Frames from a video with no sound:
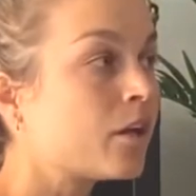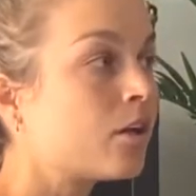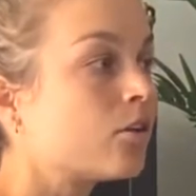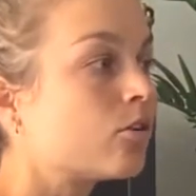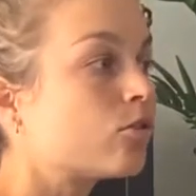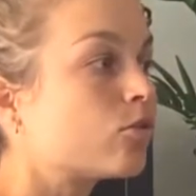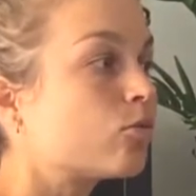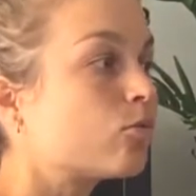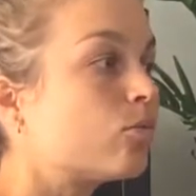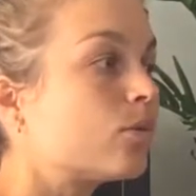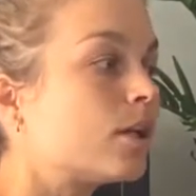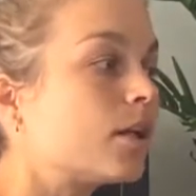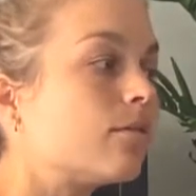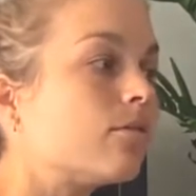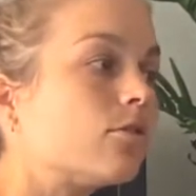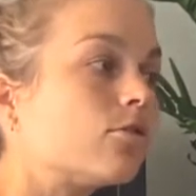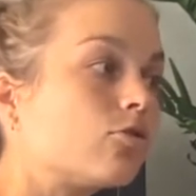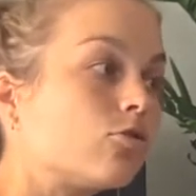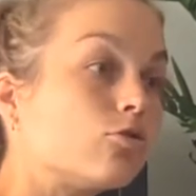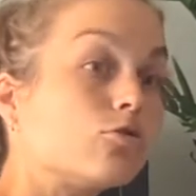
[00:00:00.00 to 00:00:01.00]
So
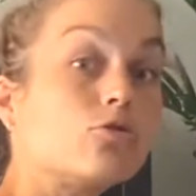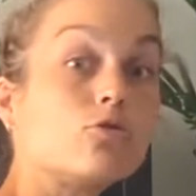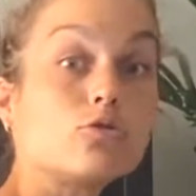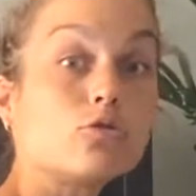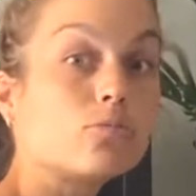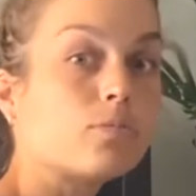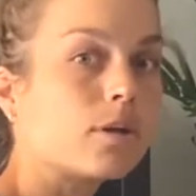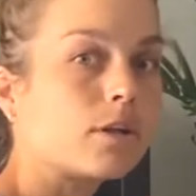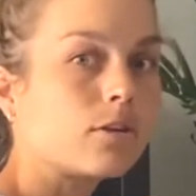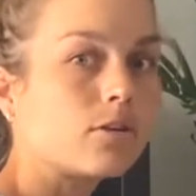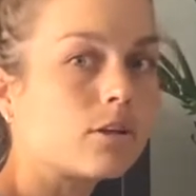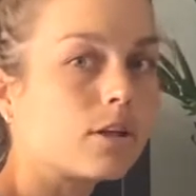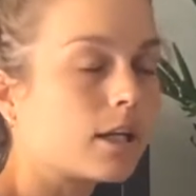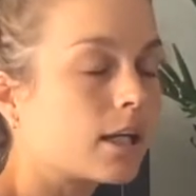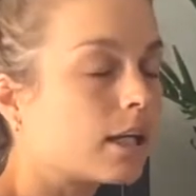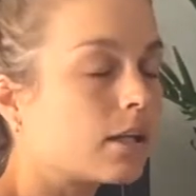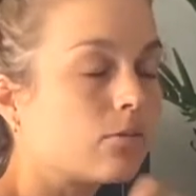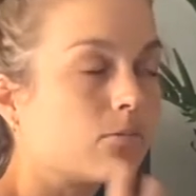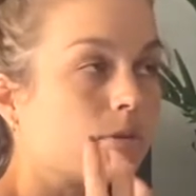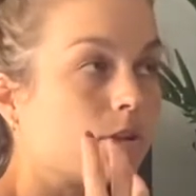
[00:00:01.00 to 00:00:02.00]
whatever suits you better,
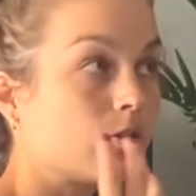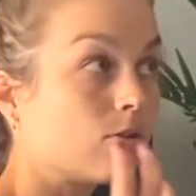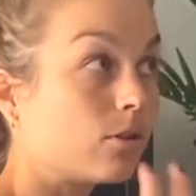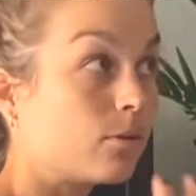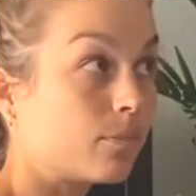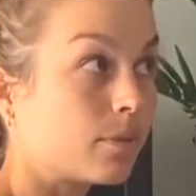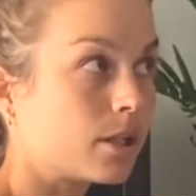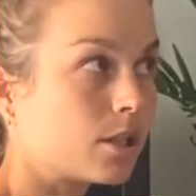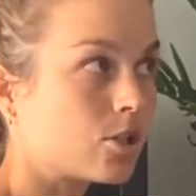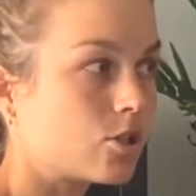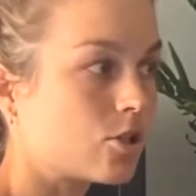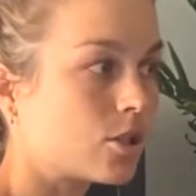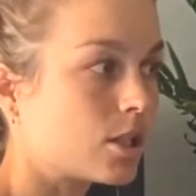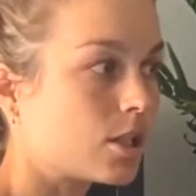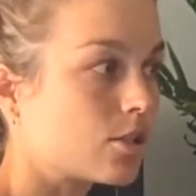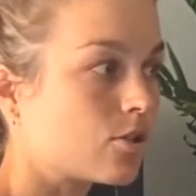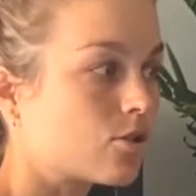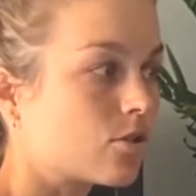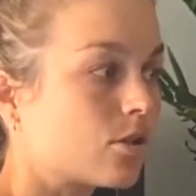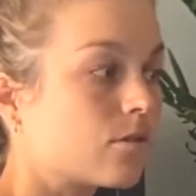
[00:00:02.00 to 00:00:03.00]
again with your
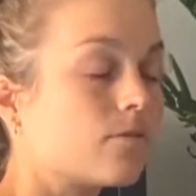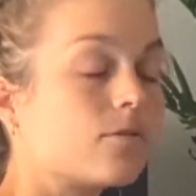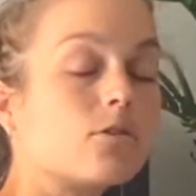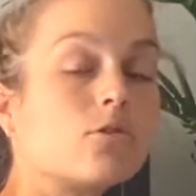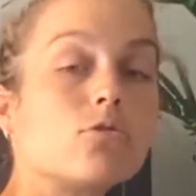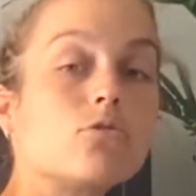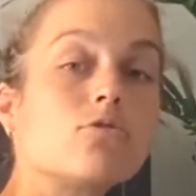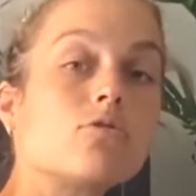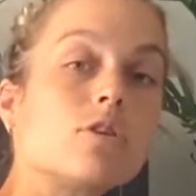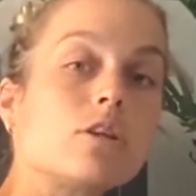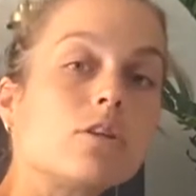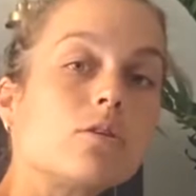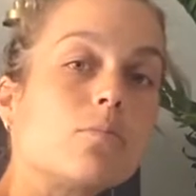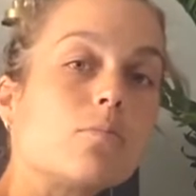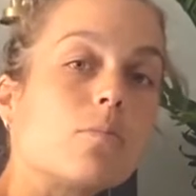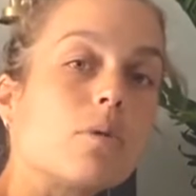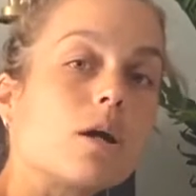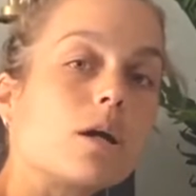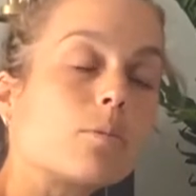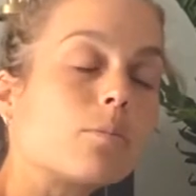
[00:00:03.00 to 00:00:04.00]
imagination. If you're using the
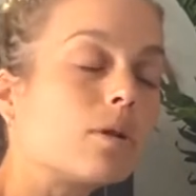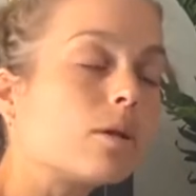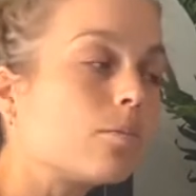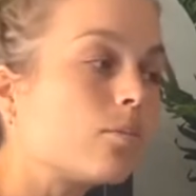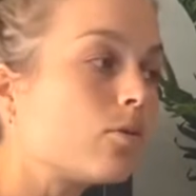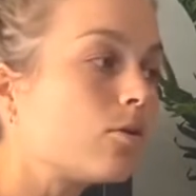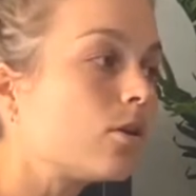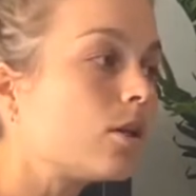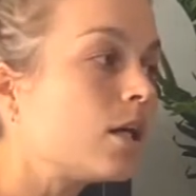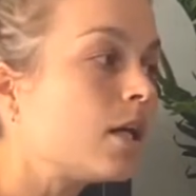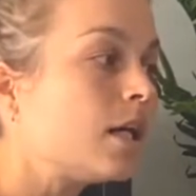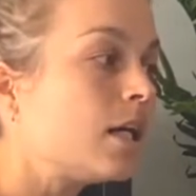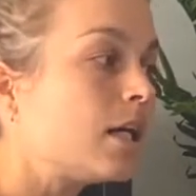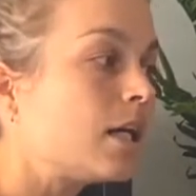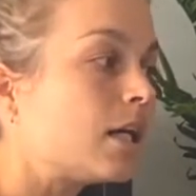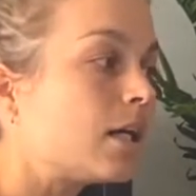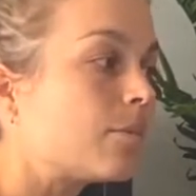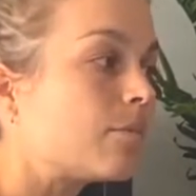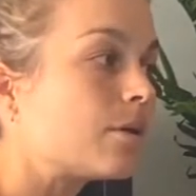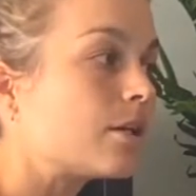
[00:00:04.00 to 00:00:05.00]
marble ball,
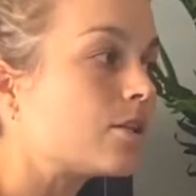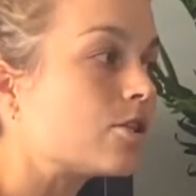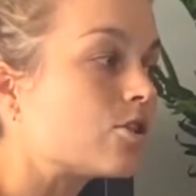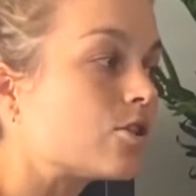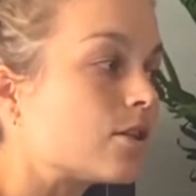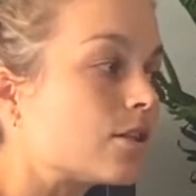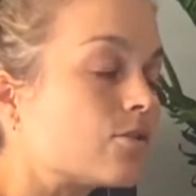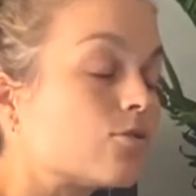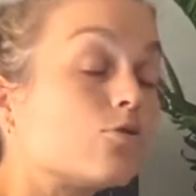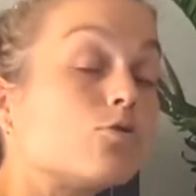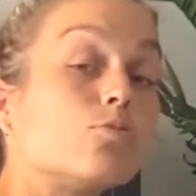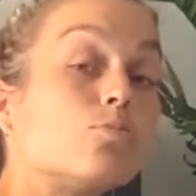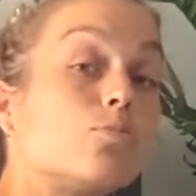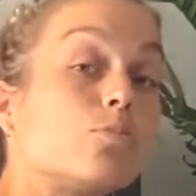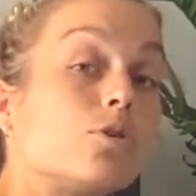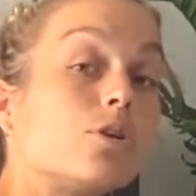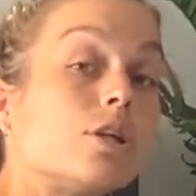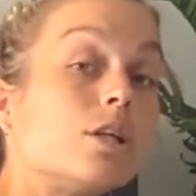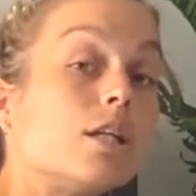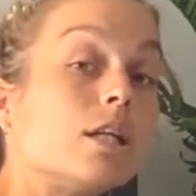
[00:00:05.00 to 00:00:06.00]
imagine as you
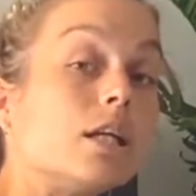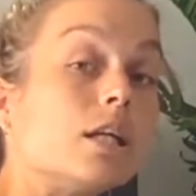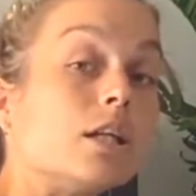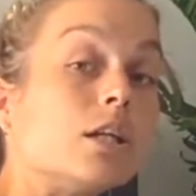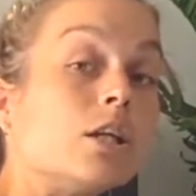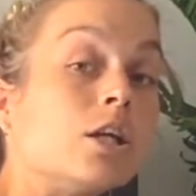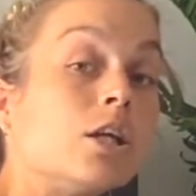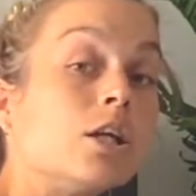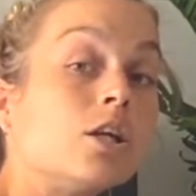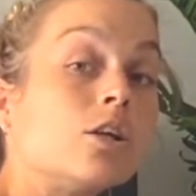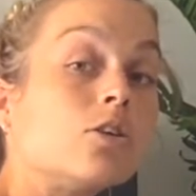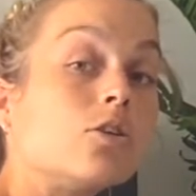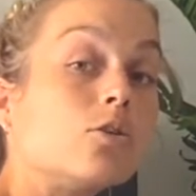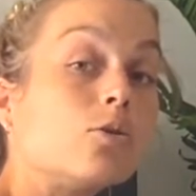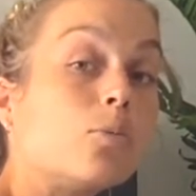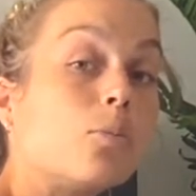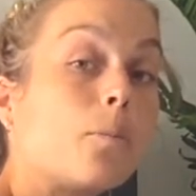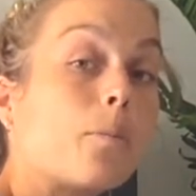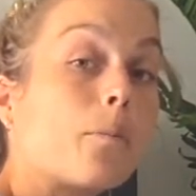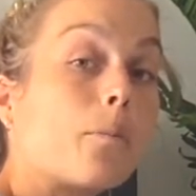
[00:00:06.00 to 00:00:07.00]
breathe in,
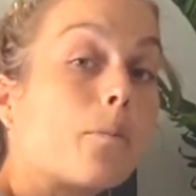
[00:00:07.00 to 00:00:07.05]
you